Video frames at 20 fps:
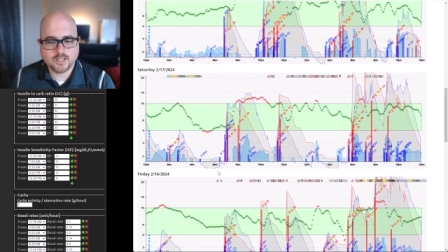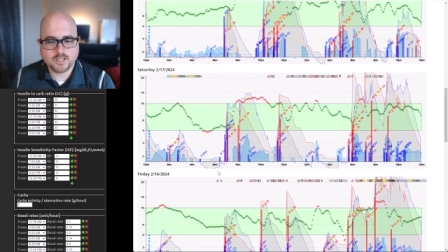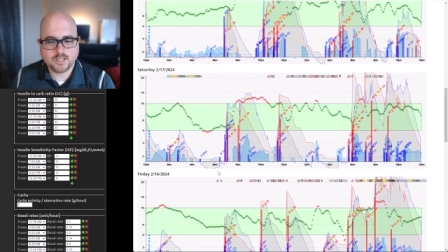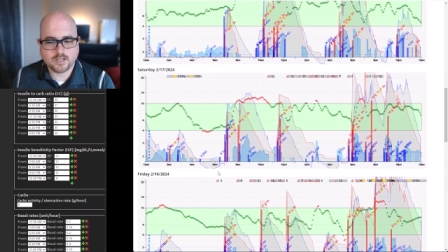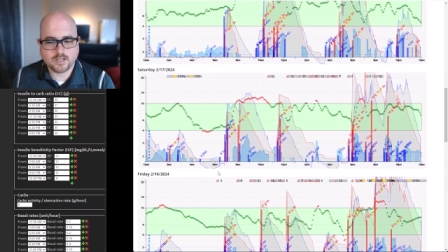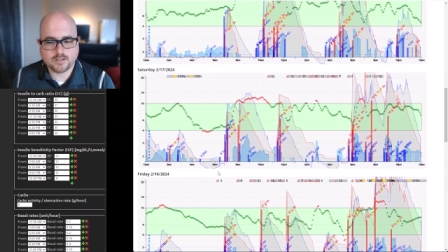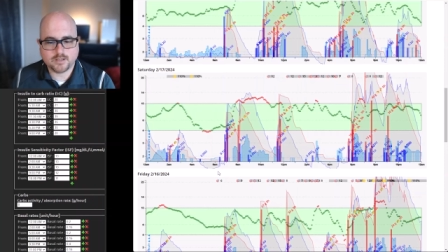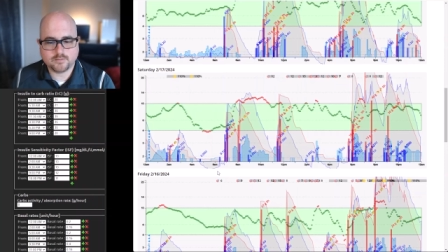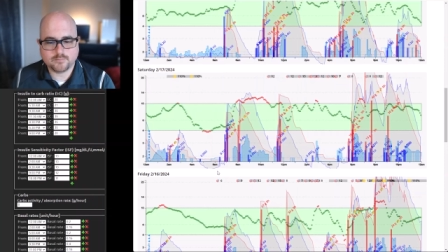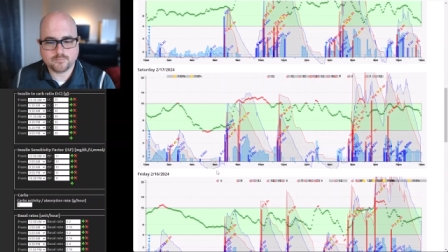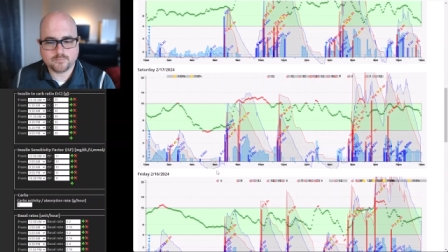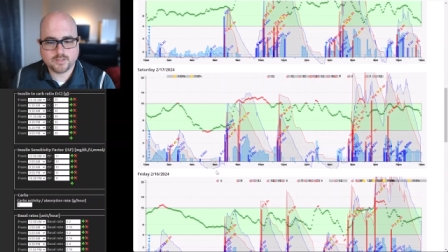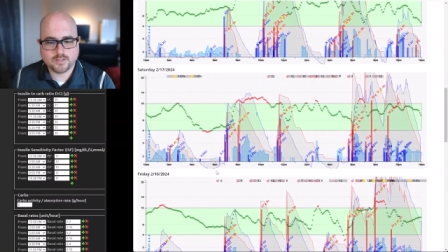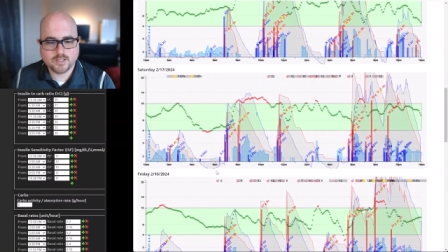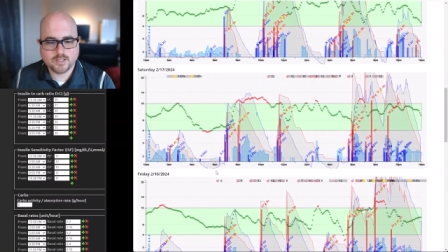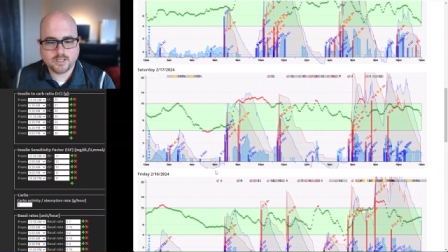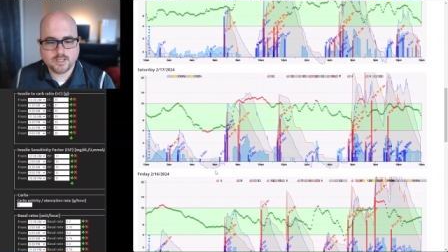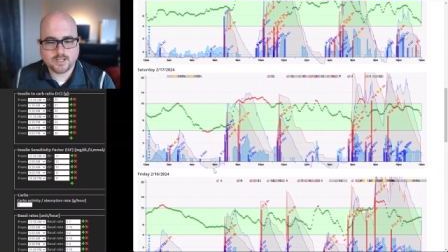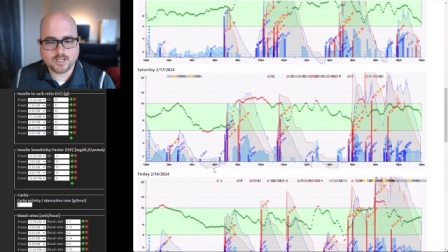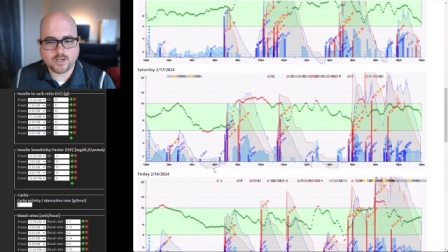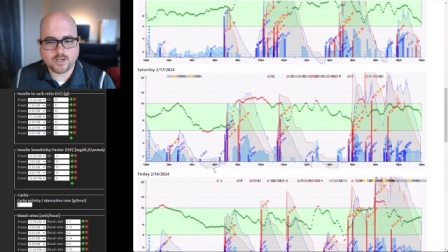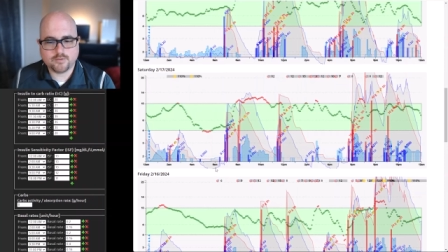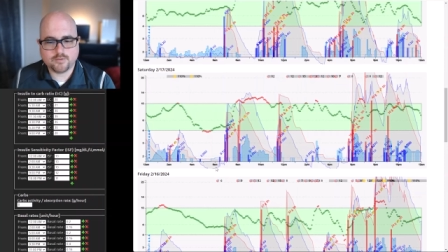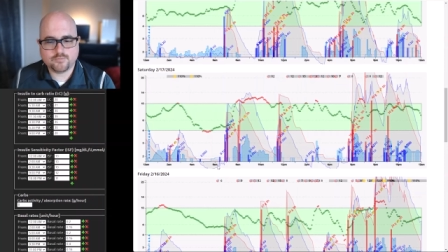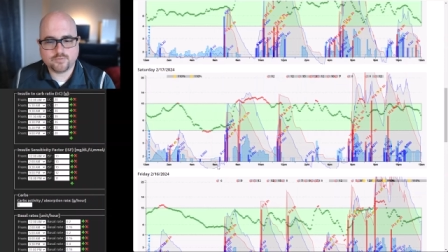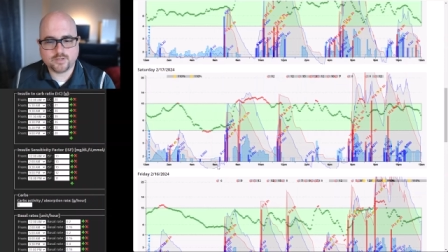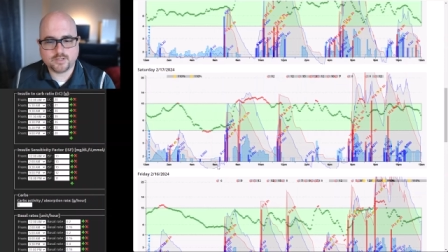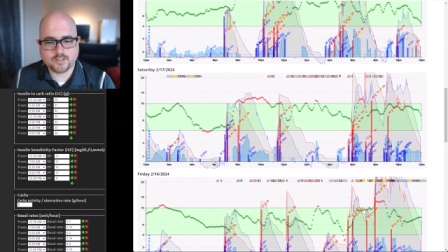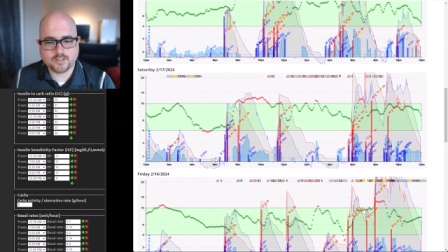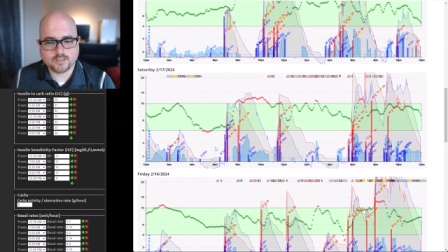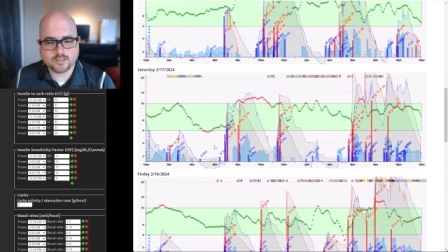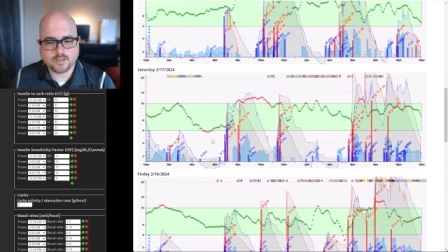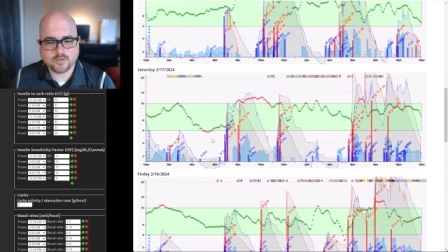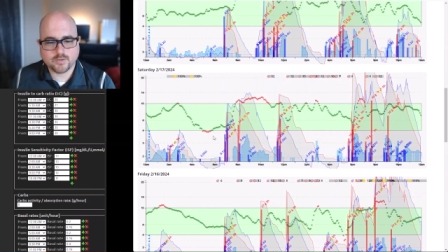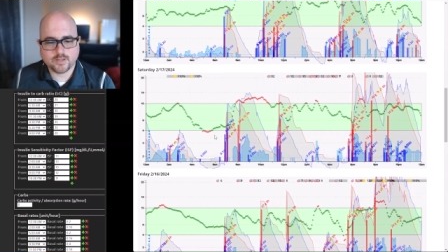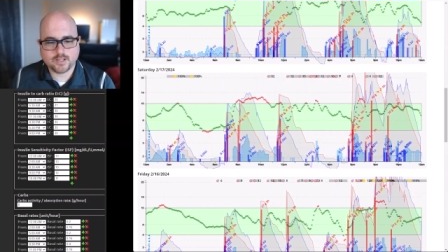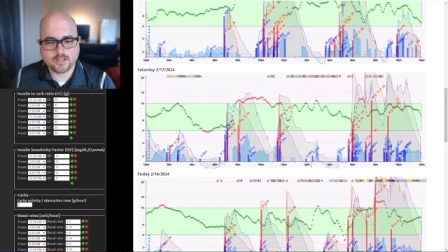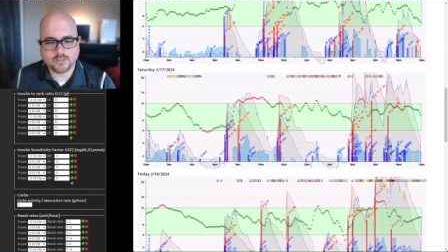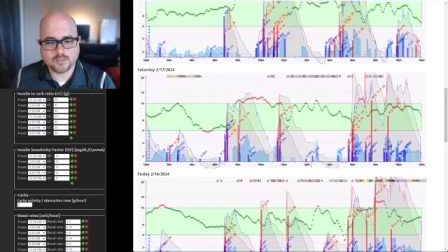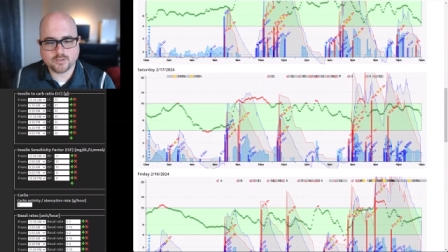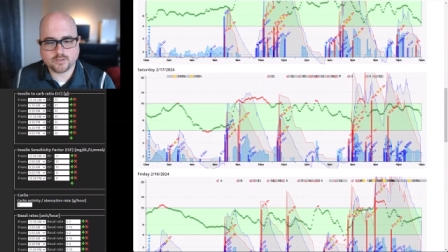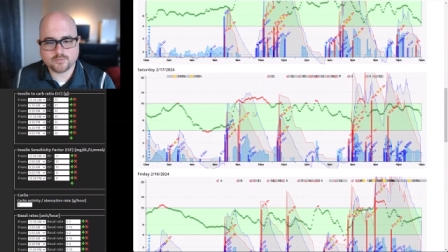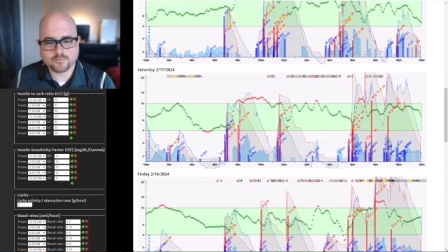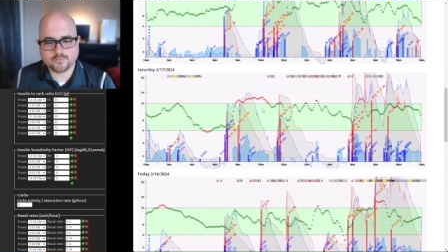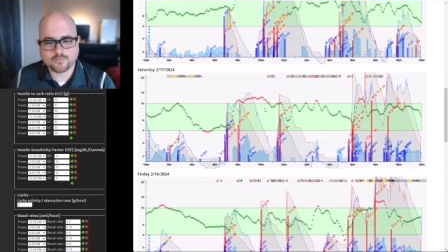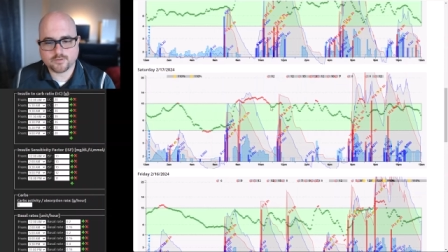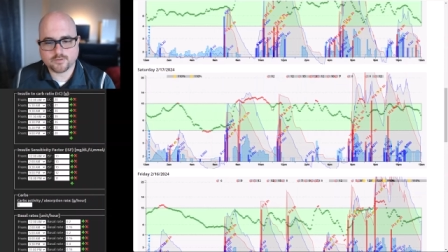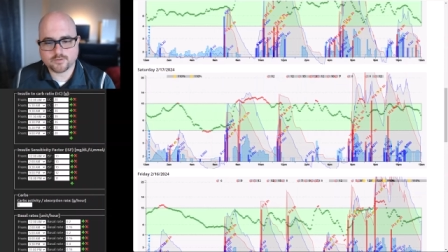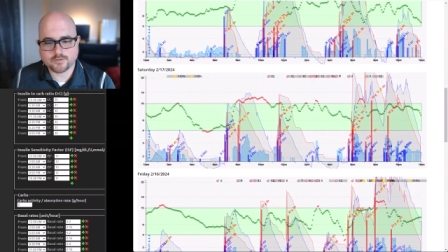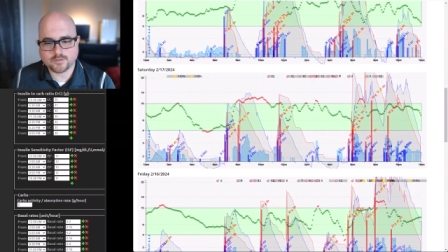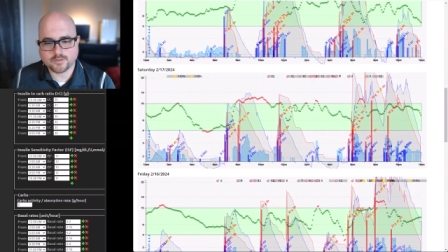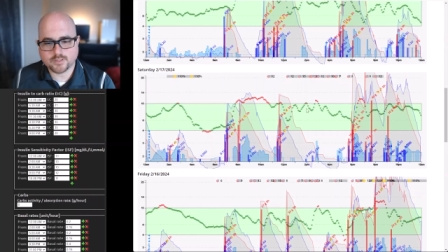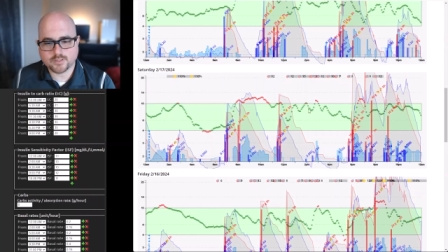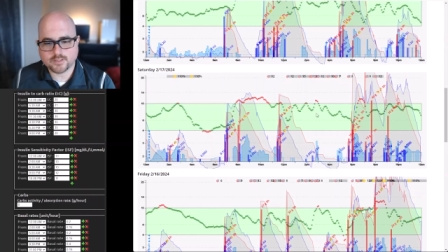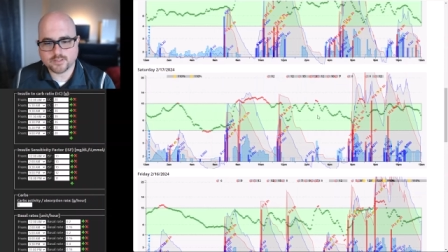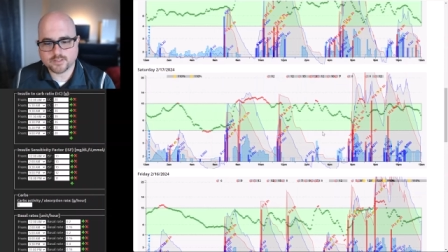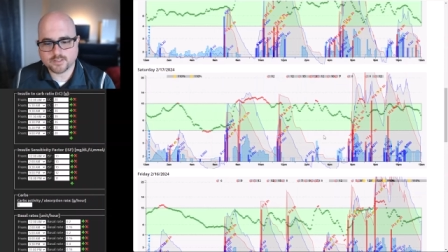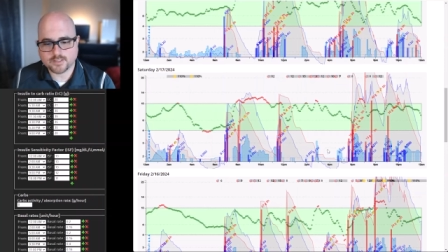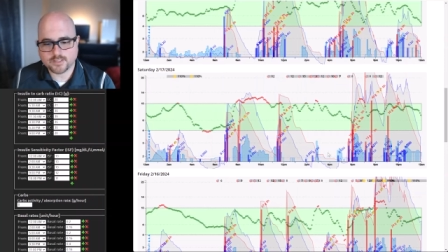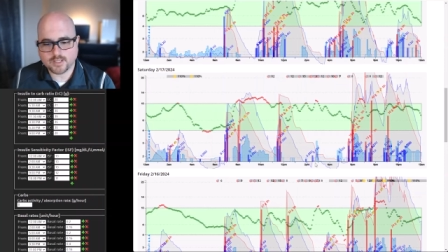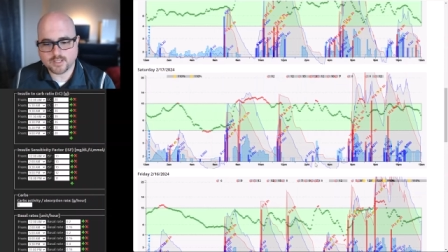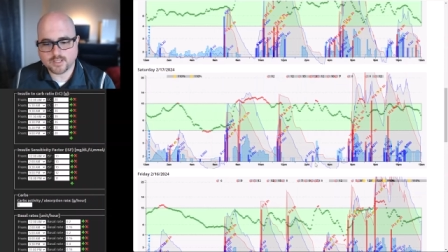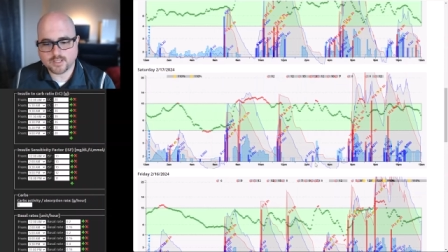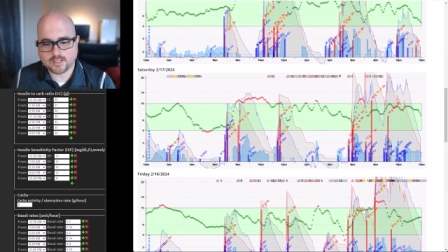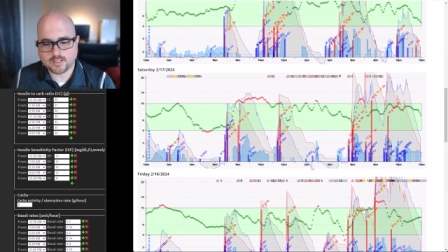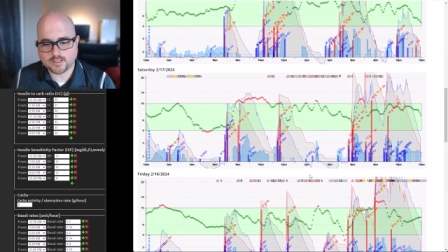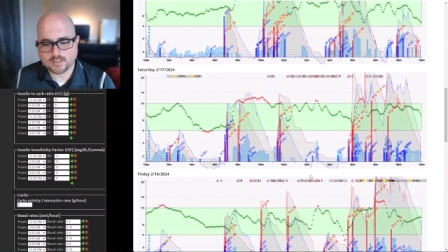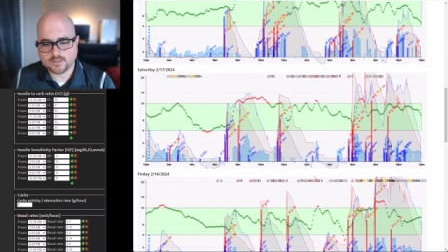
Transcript: Um, now, if we go ahead and look further into the day,